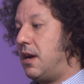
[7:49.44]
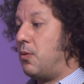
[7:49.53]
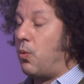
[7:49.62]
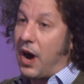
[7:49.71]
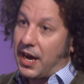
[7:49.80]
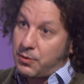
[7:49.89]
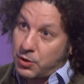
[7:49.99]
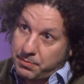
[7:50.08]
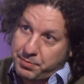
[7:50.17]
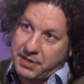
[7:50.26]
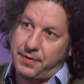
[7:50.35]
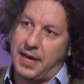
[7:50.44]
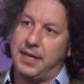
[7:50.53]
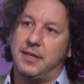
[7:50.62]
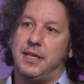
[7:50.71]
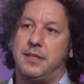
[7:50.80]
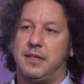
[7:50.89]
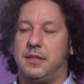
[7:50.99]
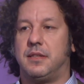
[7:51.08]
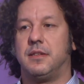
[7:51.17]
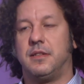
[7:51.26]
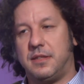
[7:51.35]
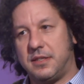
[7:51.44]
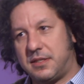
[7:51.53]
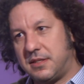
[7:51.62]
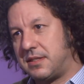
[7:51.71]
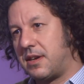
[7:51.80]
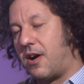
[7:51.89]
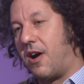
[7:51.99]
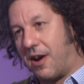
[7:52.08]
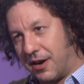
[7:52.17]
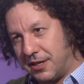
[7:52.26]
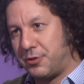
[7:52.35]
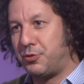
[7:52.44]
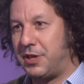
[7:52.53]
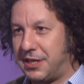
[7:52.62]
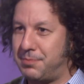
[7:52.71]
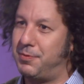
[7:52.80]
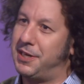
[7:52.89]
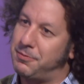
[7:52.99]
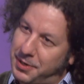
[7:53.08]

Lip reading: Why would it be violated? This is harder to explain,